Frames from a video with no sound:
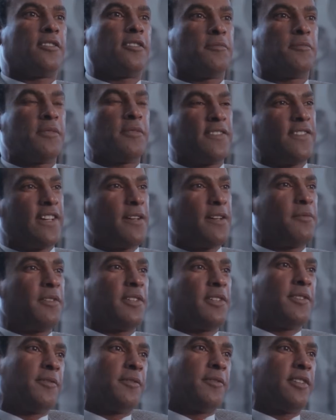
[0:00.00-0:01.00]
My
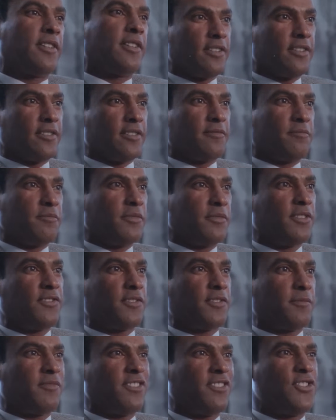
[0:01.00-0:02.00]
family moved
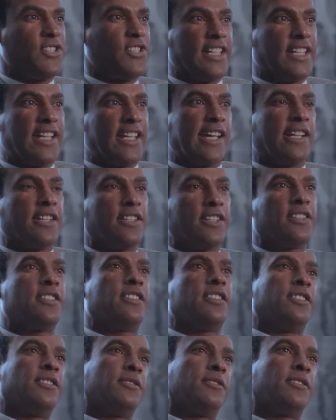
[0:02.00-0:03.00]
from Louisiana
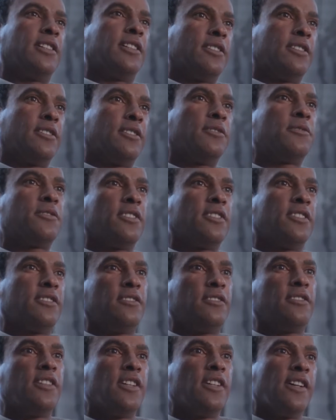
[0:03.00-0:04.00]
to
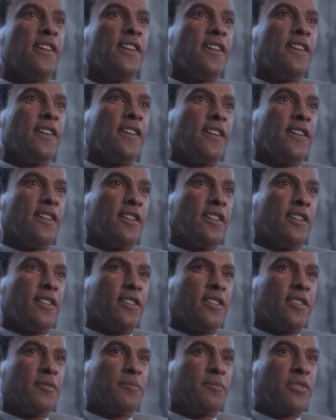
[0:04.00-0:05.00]
Oakland
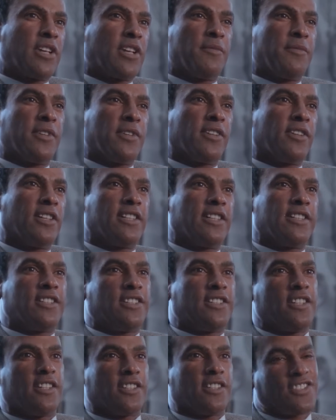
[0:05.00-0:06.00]
primarily
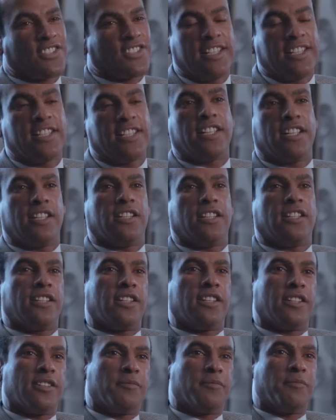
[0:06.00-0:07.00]
seeking
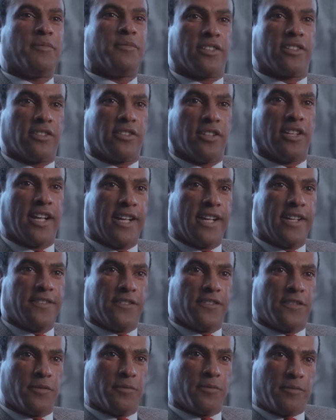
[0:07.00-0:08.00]
a better
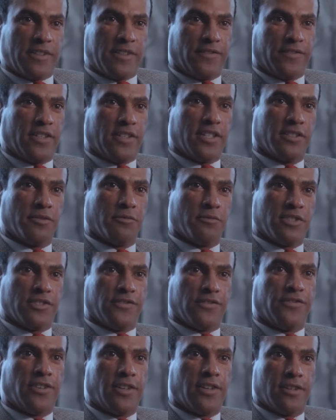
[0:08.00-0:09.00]
life. My father was
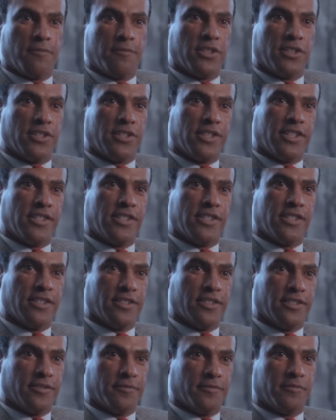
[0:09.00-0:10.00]
a farmer in
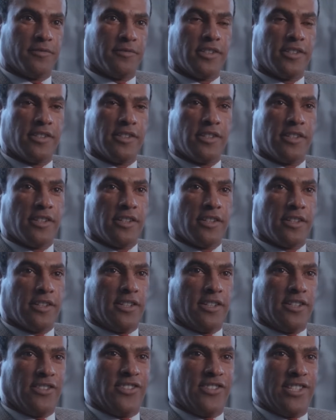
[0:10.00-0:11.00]

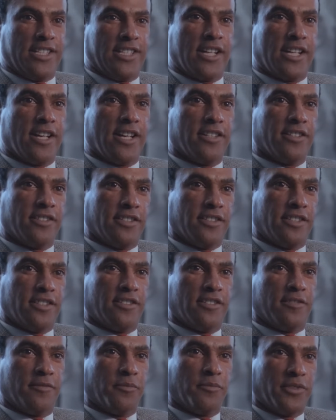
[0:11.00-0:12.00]
Louisiana
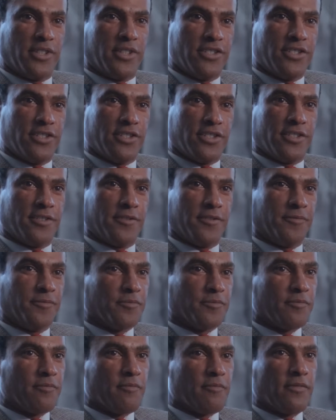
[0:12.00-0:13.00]
and a preacher,
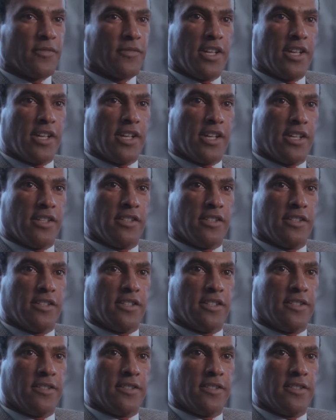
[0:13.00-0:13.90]
and